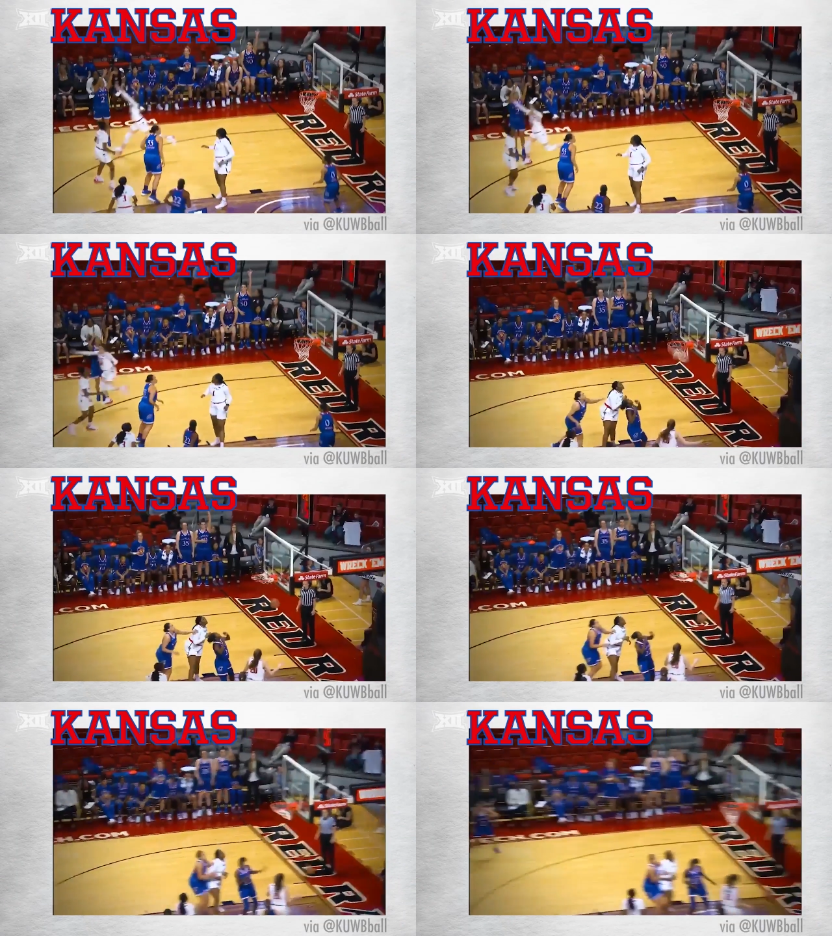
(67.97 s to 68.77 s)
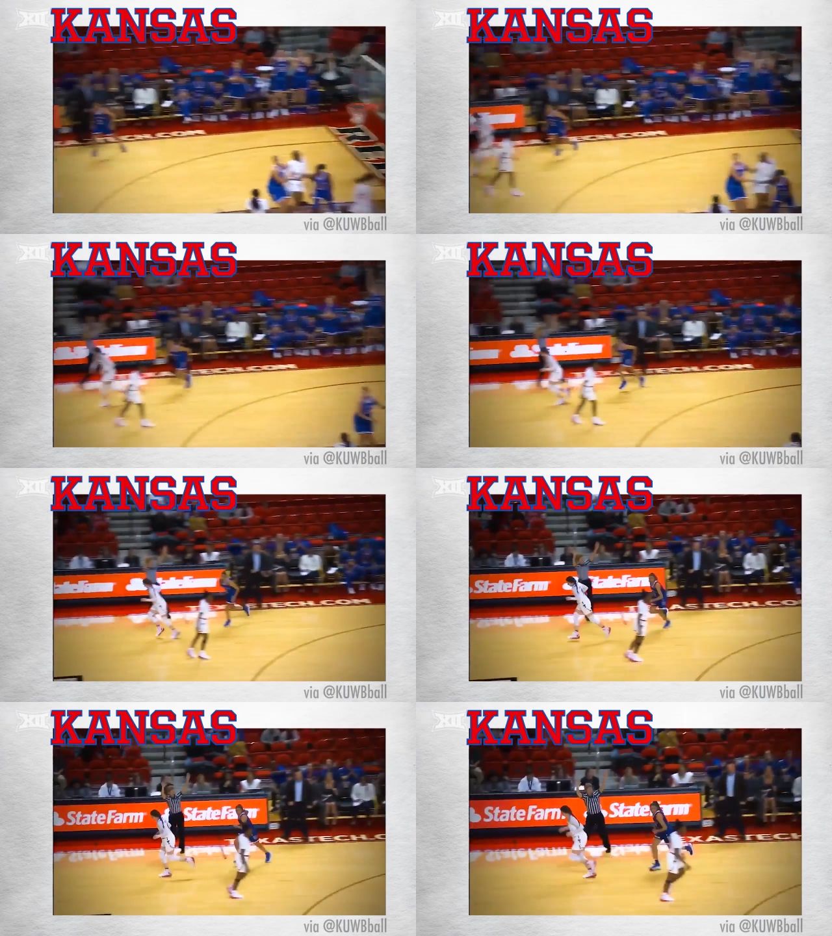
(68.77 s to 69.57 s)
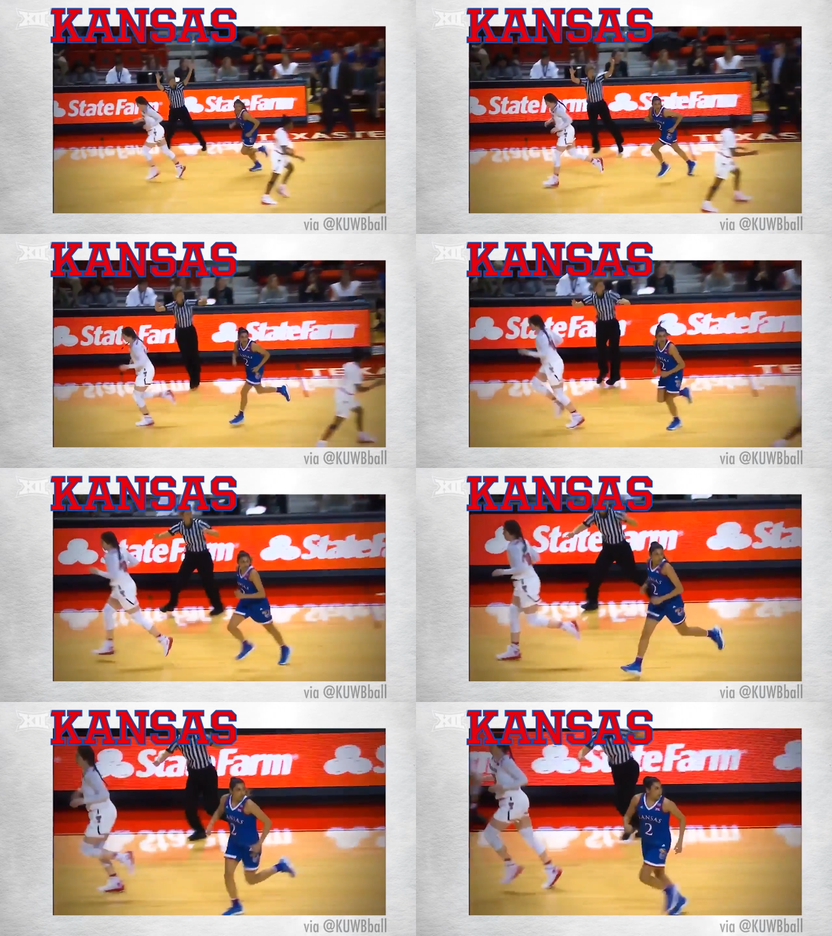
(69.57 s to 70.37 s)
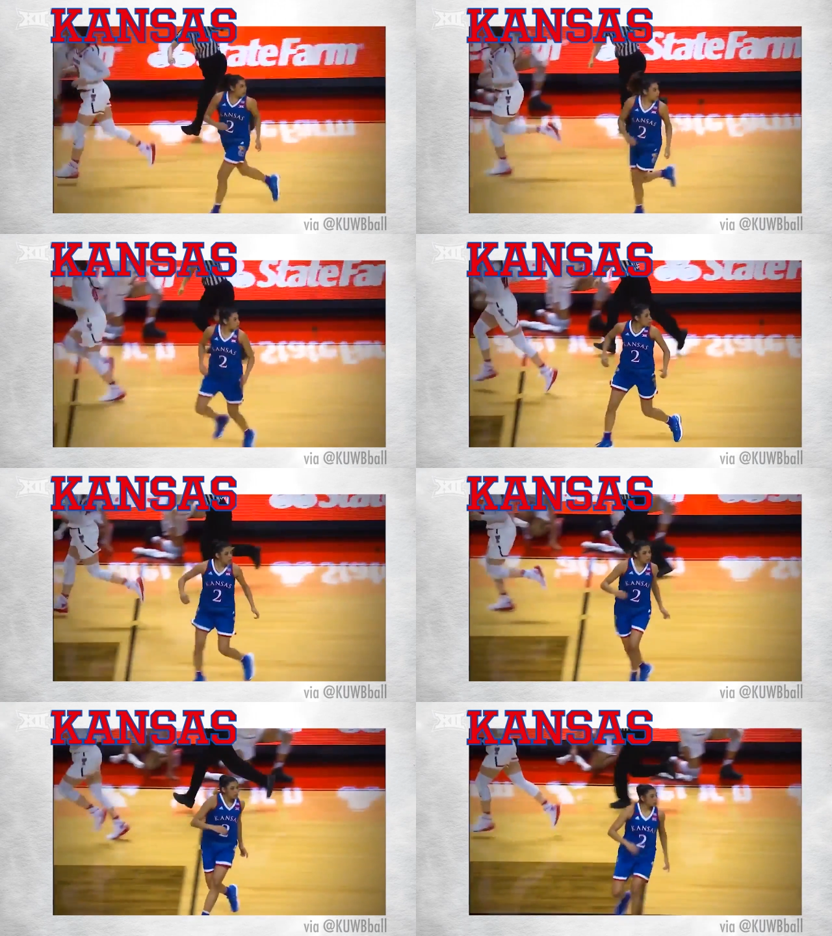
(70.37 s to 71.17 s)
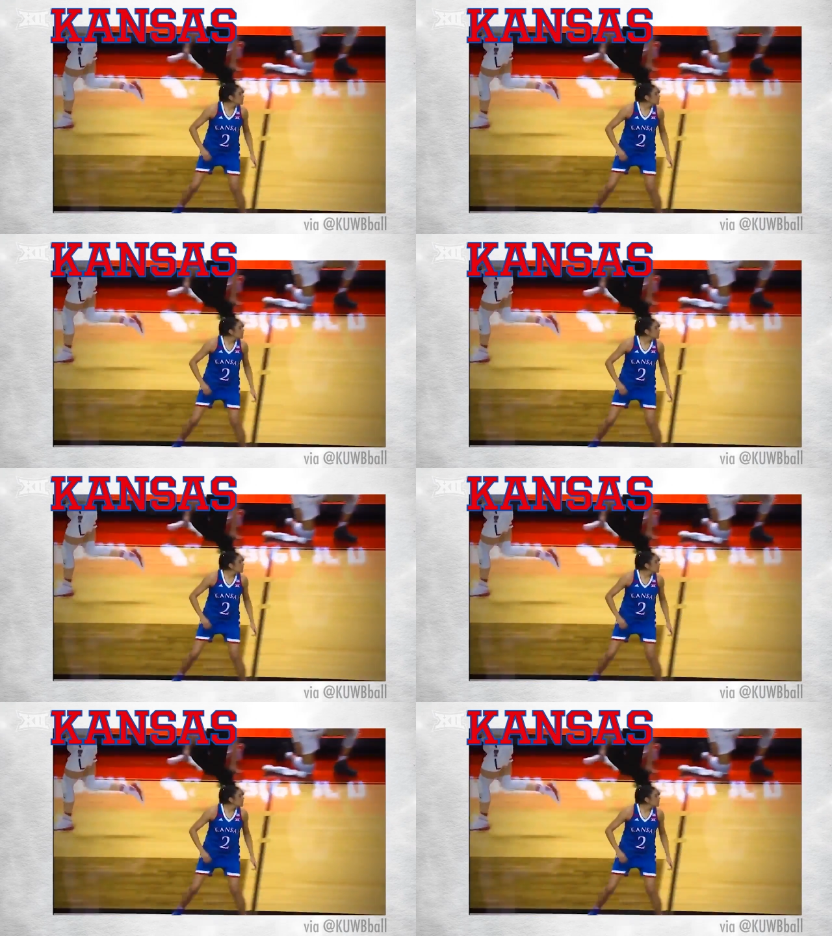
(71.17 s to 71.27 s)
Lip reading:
No face is visible, so there are no lips to read.